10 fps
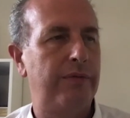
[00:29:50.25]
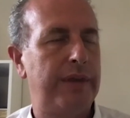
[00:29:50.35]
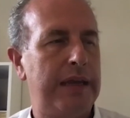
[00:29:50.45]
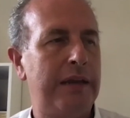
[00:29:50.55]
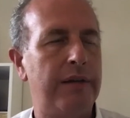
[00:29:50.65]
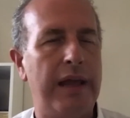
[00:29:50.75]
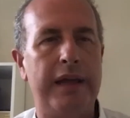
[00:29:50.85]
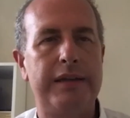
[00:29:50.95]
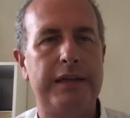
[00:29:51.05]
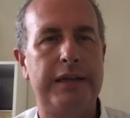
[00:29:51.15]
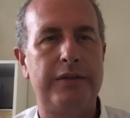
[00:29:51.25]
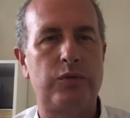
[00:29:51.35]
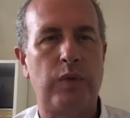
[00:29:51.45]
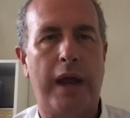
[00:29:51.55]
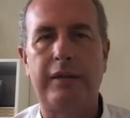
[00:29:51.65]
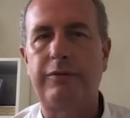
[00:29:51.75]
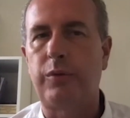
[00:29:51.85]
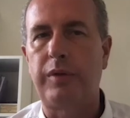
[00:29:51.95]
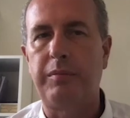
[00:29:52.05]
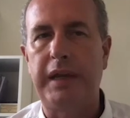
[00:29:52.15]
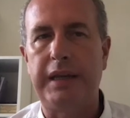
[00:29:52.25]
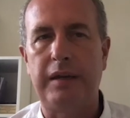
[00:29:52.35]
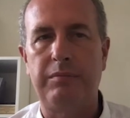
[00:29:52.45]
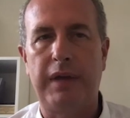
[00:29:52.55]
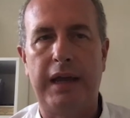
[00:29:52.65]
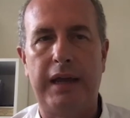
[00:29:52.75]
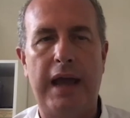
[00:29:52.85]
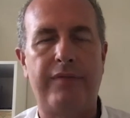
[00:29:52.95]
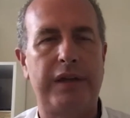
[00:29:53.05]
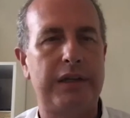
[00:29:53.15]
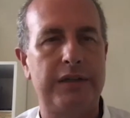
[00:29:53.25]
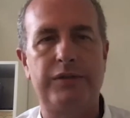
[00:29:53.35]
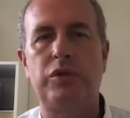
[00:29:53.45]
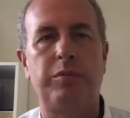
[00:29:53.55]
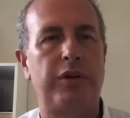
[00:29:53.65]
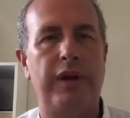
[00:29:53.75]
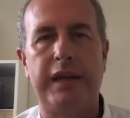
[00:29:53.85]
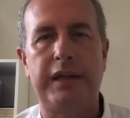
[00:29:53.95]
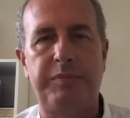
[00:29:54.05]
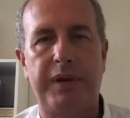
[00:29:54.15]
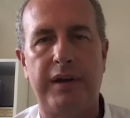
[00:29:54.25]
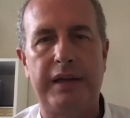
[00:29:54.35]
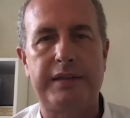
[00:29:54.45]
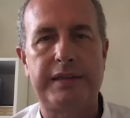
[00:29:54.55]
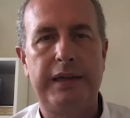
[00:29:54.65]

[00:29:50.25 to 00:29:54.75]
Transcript: the internet is writing for the medium and having a consumer grade experience